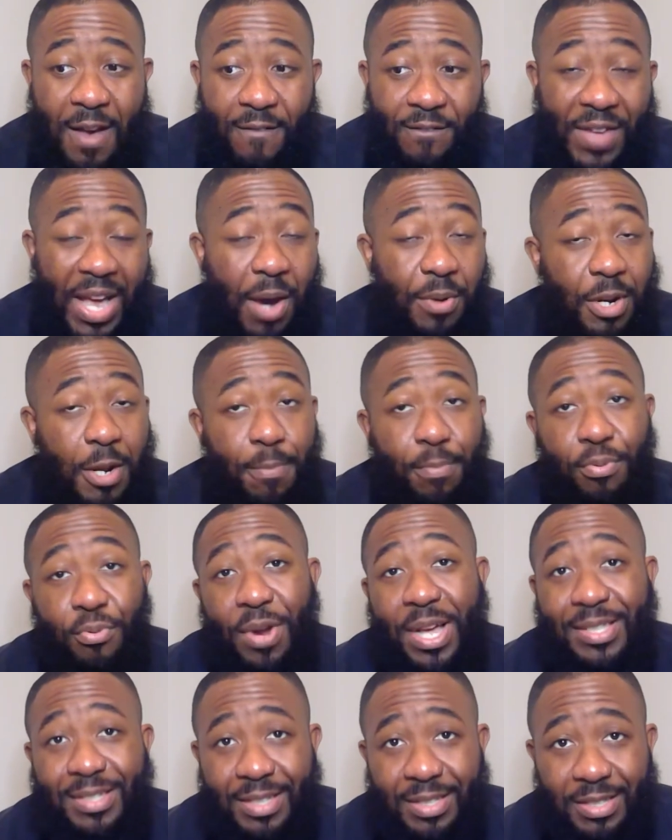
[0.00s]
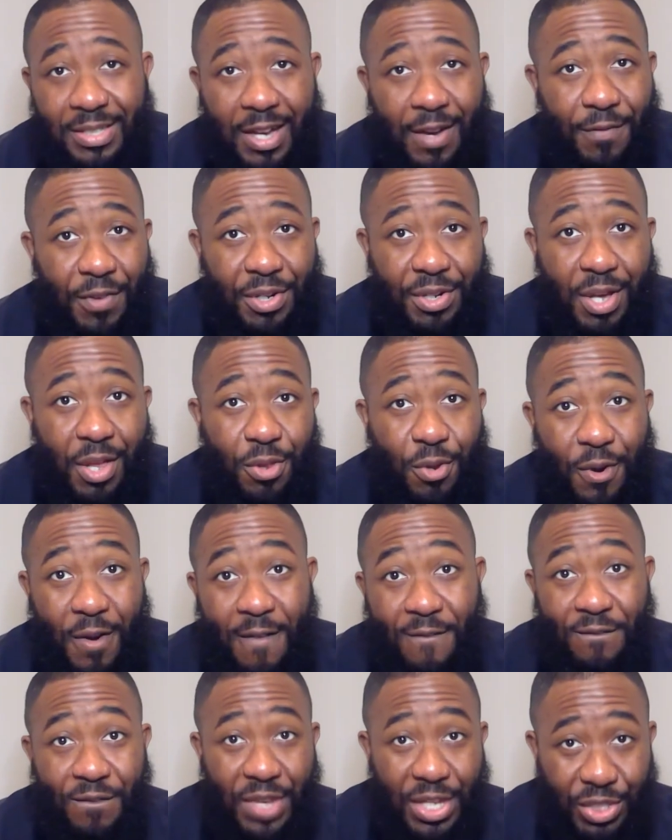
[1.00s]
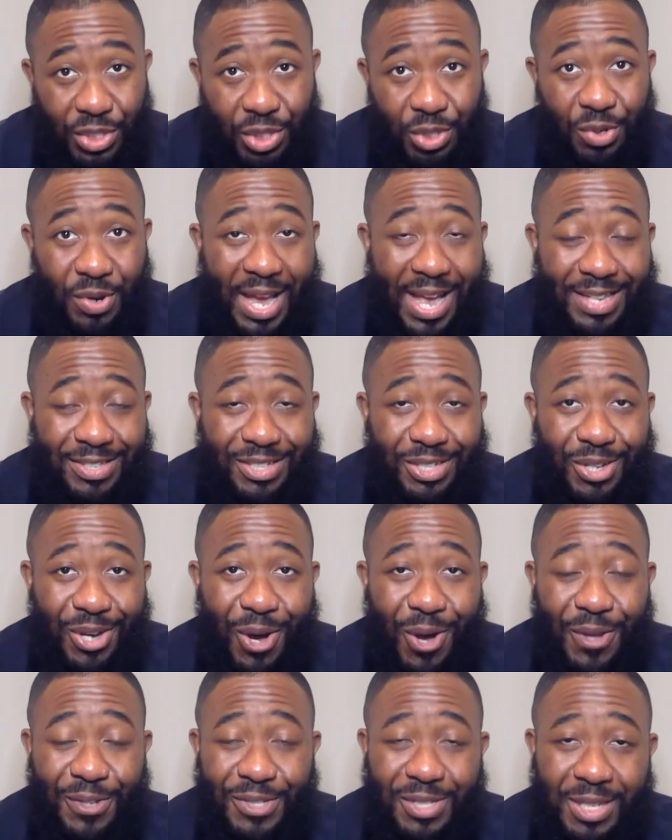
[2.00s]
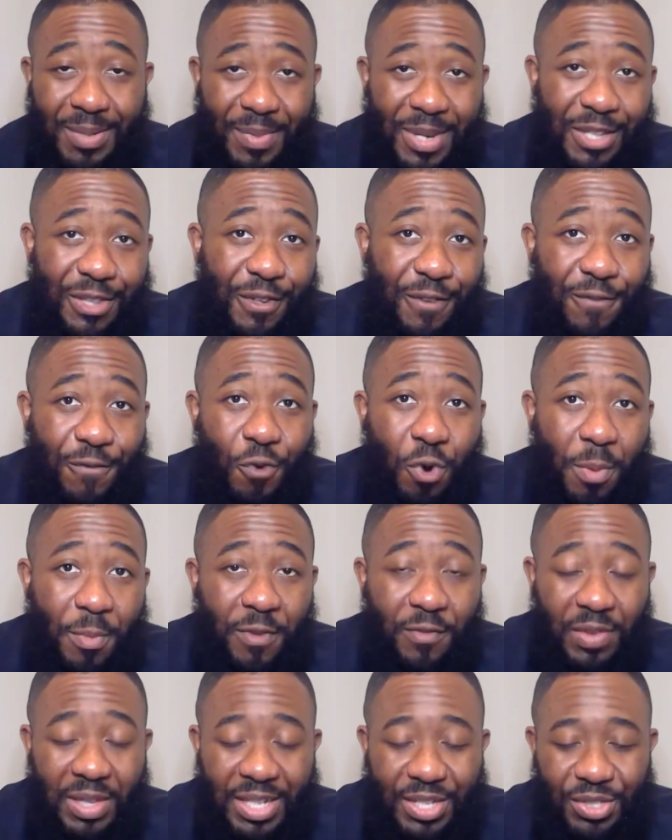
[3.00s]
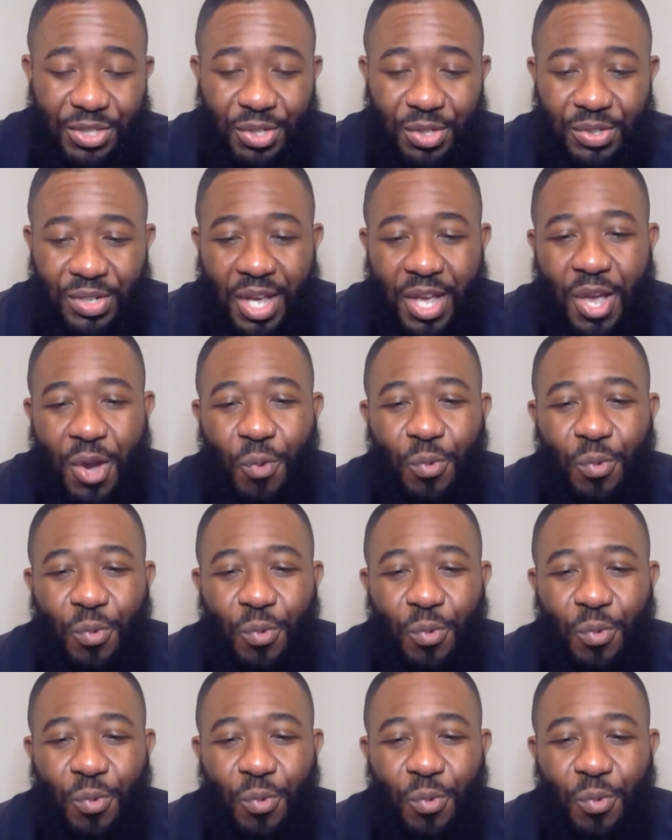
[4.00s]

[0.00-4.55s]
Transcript: found a presence of another visitor, as he calls him, in the form of Lizard,